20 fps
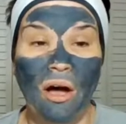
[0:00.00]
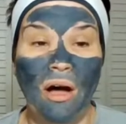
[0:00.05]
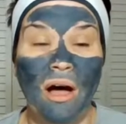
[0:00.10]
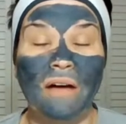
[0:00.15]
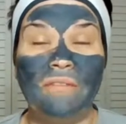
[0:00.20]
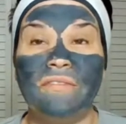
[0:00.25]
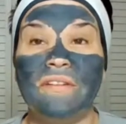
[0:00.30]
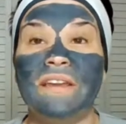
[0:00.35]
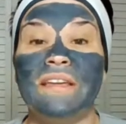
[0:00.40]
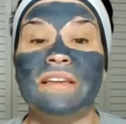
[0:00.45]

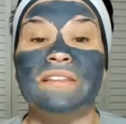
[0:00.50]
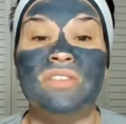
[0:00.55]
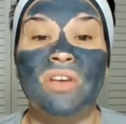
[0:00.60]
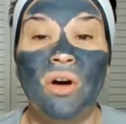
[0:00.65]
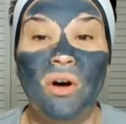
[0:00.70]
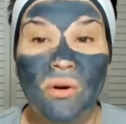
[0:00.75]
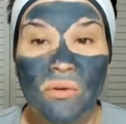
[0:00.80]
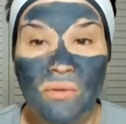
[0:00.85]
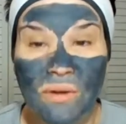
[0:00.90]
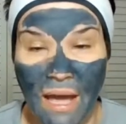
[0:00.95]
off. And it's
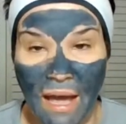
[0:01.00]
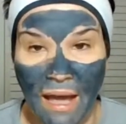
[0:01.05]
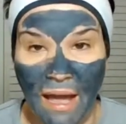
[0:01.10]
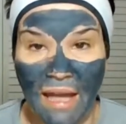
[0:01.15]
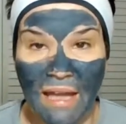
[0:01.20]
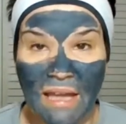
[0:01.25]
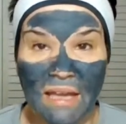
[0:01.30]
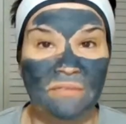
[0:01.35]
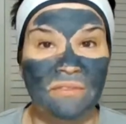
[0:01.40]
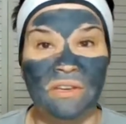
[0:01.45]

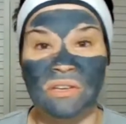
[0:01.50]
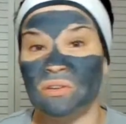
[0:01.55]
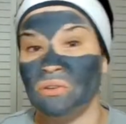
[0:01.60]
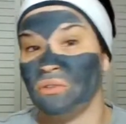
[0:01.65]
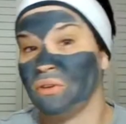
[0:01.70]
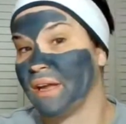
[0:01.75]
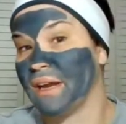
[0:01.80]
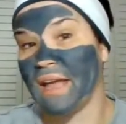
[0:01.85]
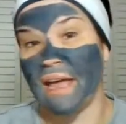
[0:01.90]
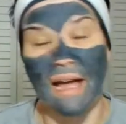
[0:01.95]
okay if you
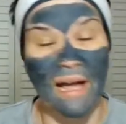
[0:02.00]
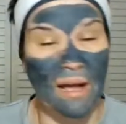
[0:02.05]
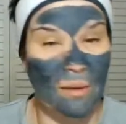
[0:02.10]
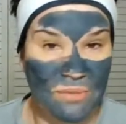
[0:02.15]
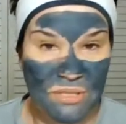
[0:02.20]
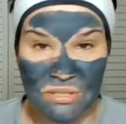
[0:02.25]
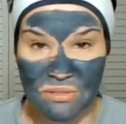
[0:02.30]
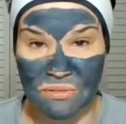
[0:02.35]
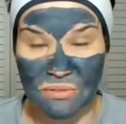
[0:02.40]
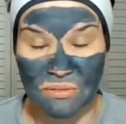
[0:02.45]
don't get
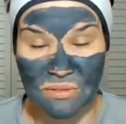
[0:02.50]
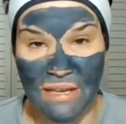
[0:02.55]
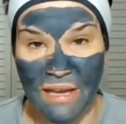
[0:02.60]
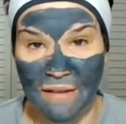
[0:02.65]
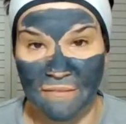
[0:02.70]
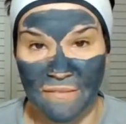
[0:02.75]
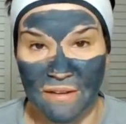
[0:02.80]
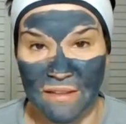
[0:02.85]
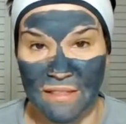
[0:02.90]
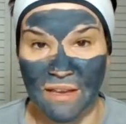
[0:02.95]
absolutely
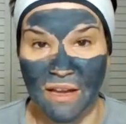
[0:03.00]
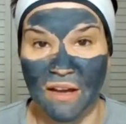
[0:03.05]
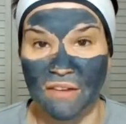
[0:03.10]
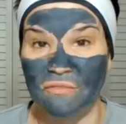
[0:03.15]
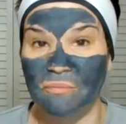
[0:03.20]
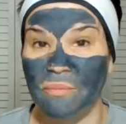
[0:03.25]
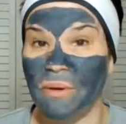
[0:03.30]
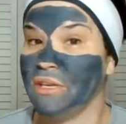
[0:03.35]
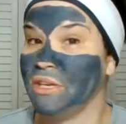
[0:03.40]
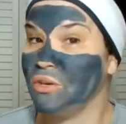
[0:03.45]
everything off,
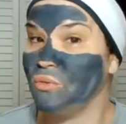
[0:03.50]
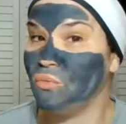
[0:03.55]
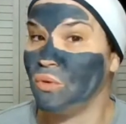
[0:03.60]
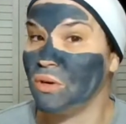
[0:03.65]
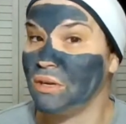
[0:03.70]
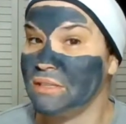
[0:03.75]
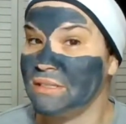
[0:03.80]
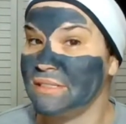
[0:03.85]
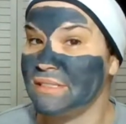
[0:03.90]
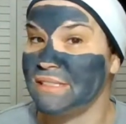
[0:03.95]
but you
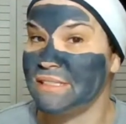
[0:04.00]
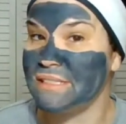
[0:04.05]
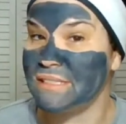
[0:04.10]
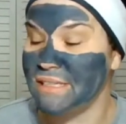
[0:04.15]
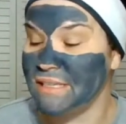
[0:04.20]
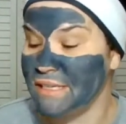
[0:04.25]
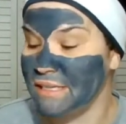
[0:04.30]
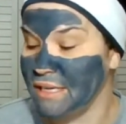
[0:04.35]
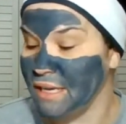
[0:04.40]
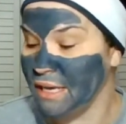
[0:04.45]
will
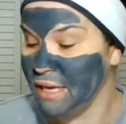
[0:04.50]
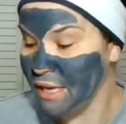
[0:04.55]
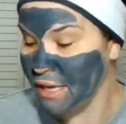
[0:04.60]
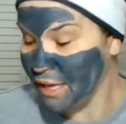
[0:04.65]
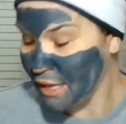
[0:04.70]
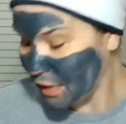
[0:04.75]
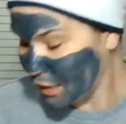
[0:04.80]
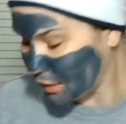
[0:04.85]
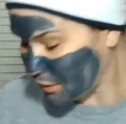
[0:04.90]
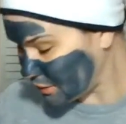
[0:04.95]
see
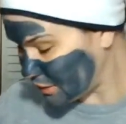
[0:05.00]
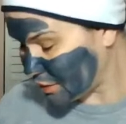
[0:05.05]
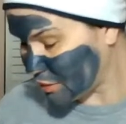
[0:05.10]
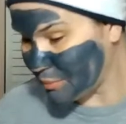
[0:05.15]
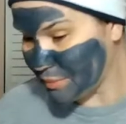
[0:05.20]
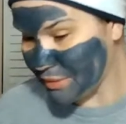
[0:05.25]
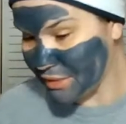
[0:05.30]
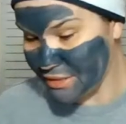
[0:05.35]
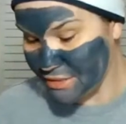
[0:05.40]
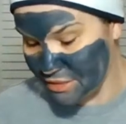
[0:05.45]
a little
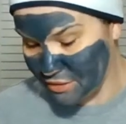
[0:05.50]
bit of